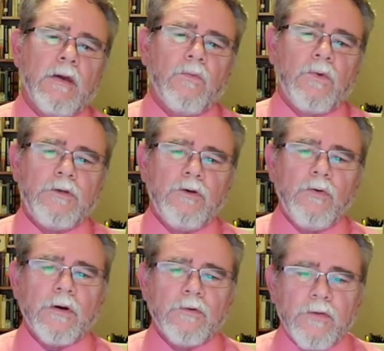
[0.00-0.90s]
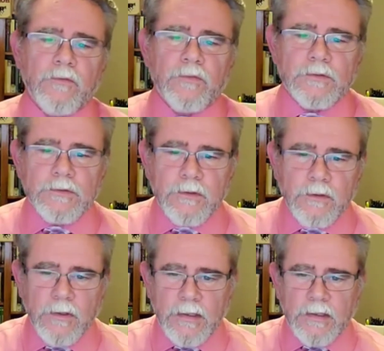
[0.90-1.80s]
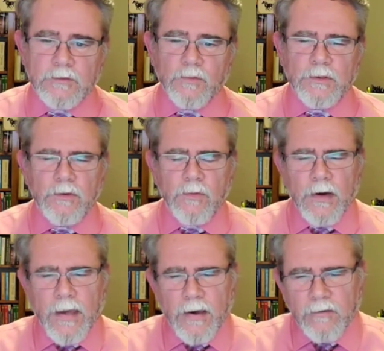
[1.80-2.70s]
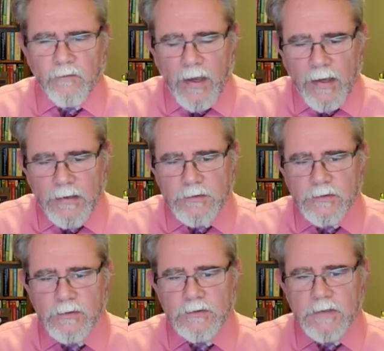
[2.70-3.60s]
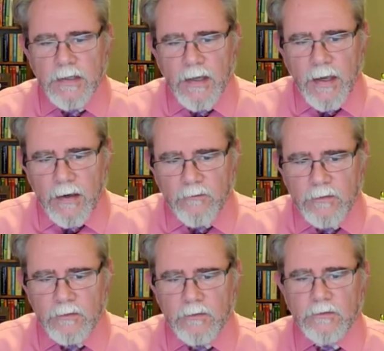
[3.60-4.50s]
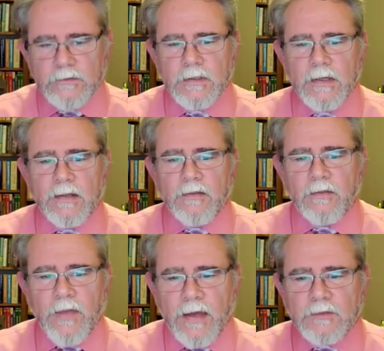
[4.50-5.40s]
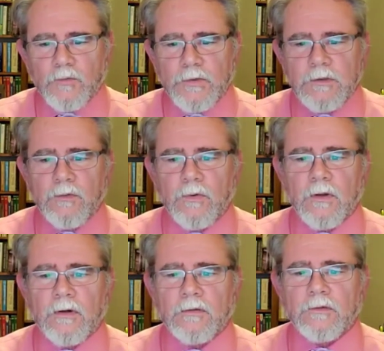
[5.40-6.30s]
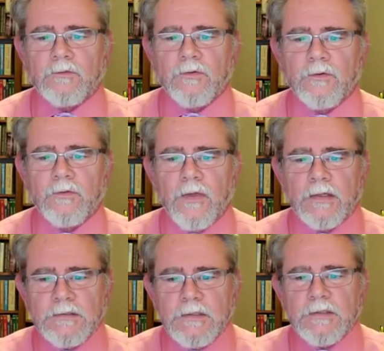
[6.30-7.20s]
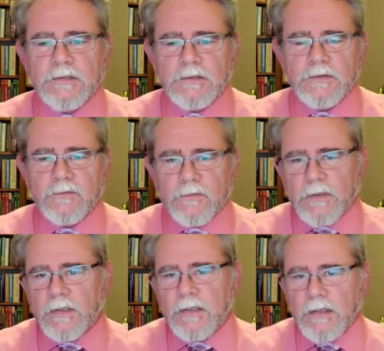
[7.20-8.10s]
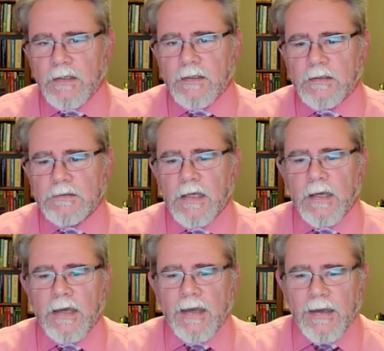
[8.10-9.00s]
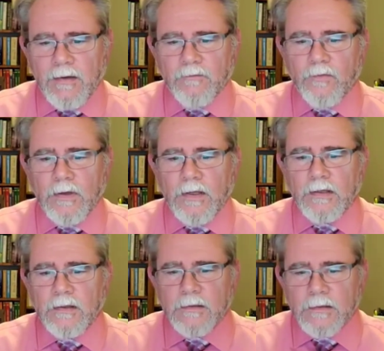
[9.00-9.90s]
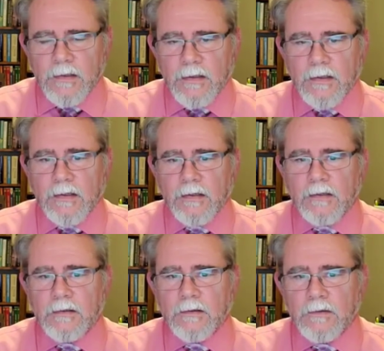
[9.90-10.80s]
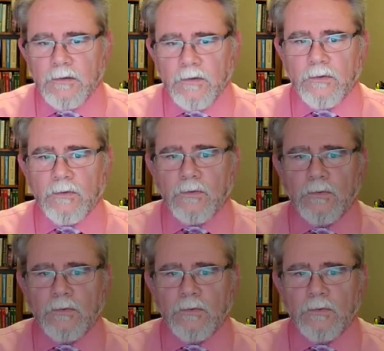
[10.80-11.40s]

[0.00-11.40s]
when you are driven to your knees, when you are out of answers and avenues, that's when you will learn the truth that Jesus really is everything you